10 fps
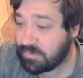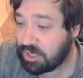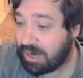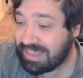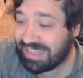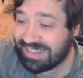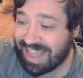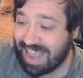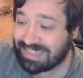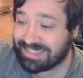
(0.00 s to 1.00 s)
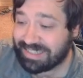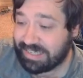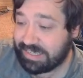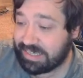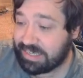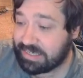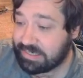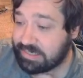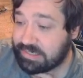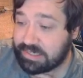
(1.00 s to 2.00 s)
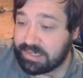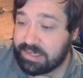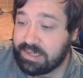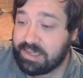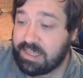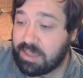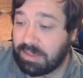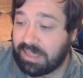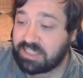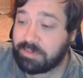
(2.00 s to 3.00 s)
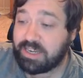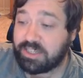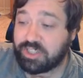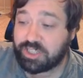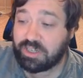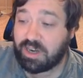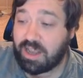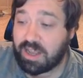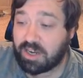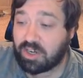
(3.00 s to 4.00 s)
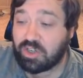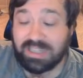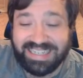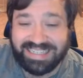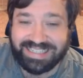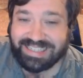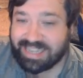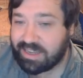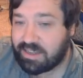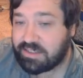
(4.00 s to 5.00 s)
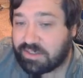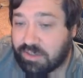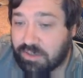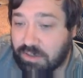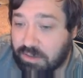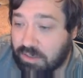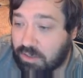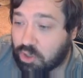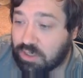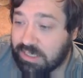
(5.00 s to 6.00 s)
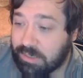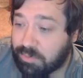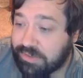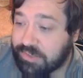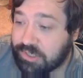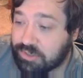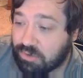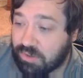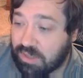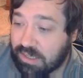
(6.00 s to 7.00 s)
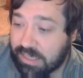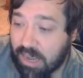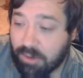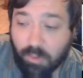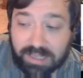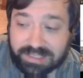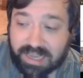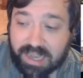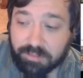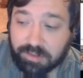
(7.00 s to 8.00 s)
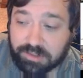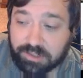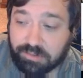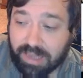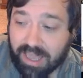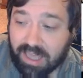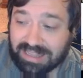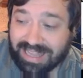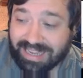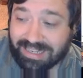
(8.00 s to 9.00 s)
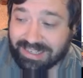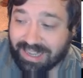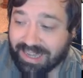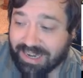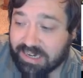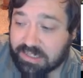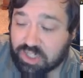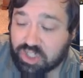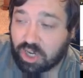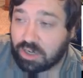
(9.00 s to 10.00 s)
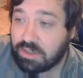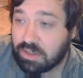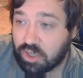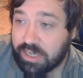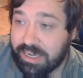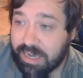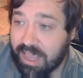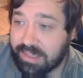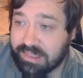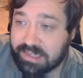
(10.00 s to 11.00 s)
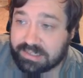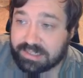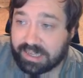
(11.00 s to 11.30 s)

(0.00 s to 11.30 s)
All right, the last thing is the Pledge Manager early details of the little early preview. So luckily I was able to get a link to get in and start looking at this.